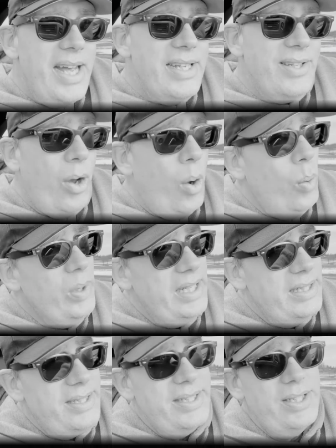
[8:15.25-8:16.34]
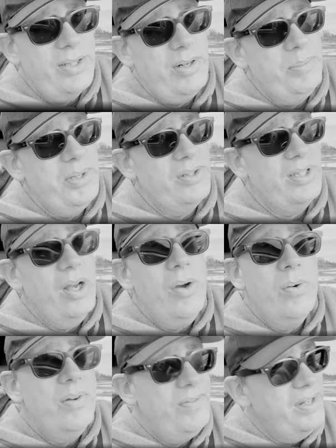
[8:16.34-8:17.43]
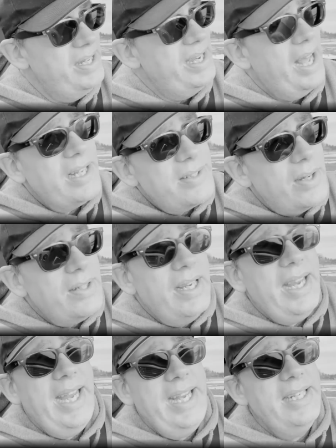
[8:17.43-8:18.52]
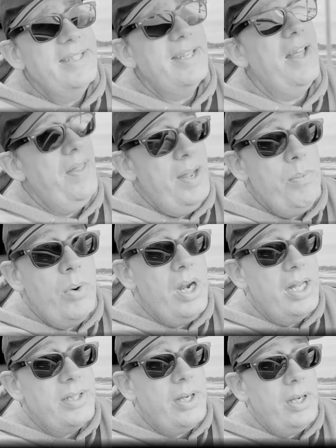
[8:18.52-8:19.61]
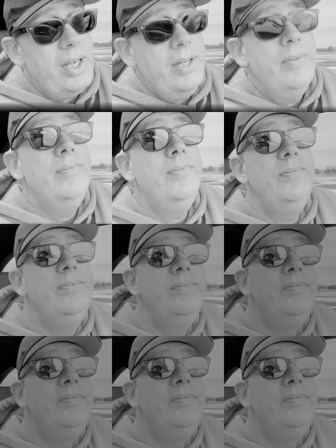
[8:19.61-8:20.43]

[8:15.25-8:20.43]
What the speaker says: As always, this is Cryptoslo. If you're not talking gains, then we're not talking.